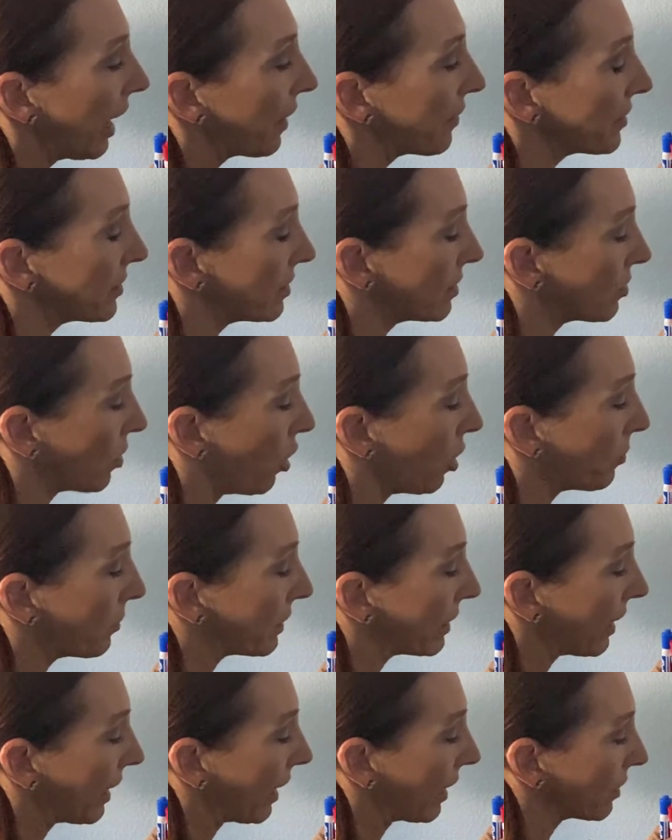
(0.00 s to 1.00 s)
And this is all
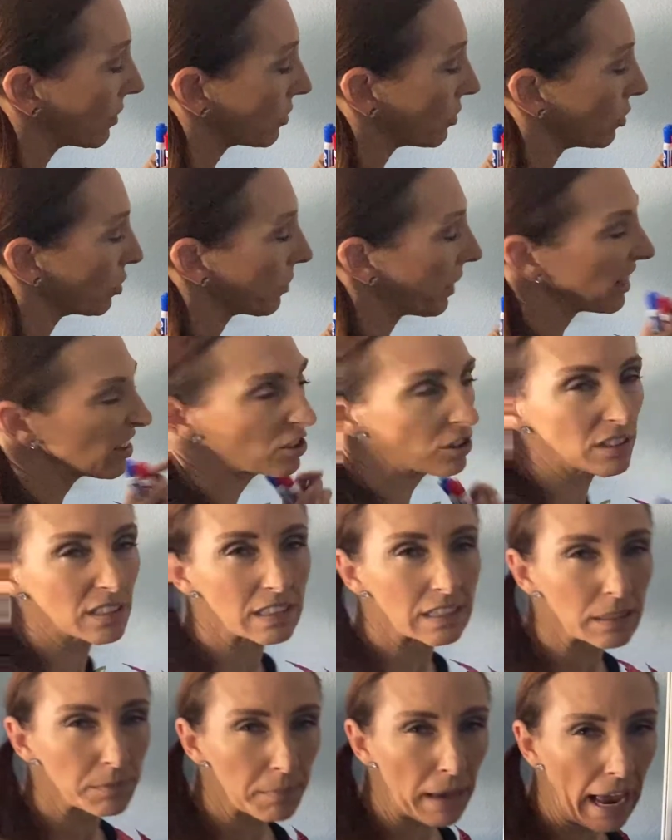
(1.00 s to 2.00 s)
mechanical, right? It's
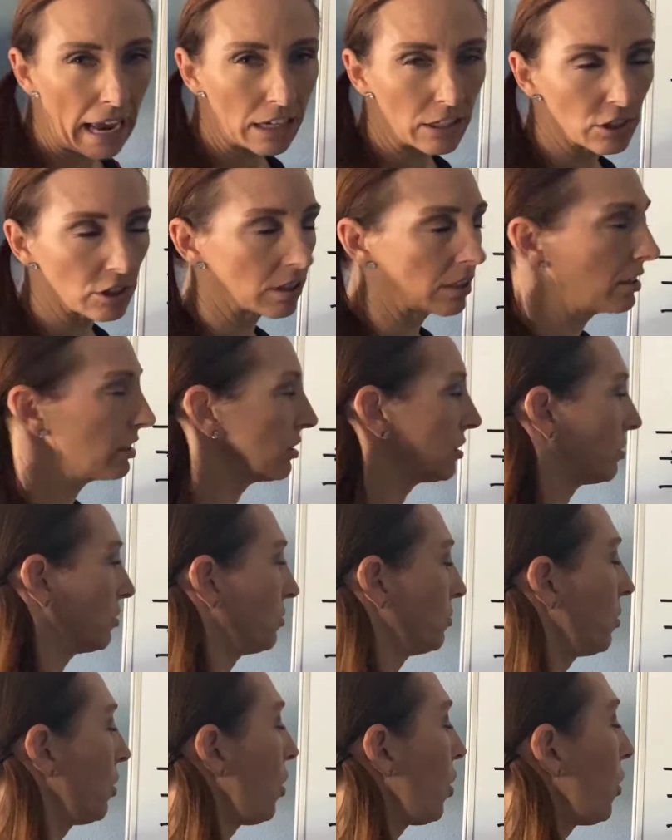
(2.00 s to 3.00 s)
just smashed
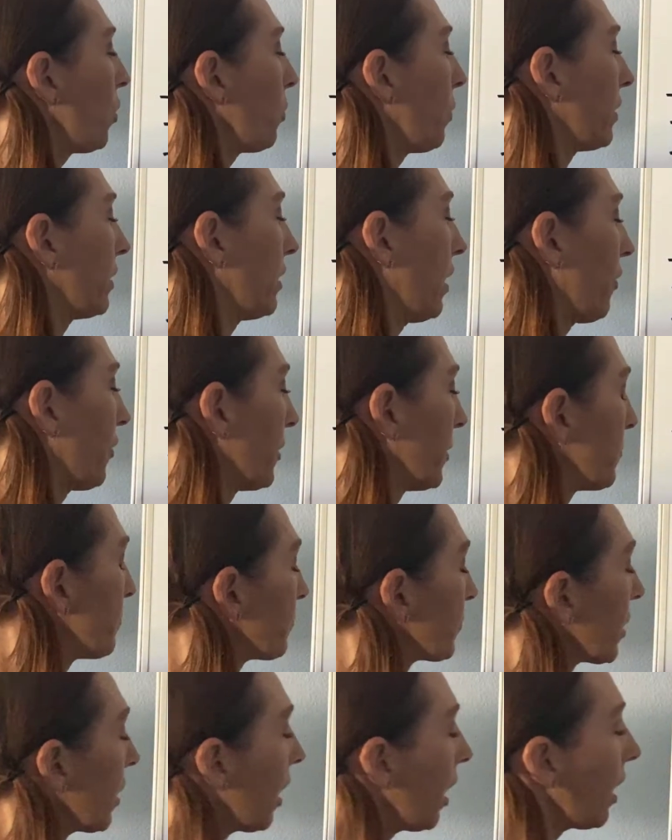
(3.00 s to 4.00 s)
into one another.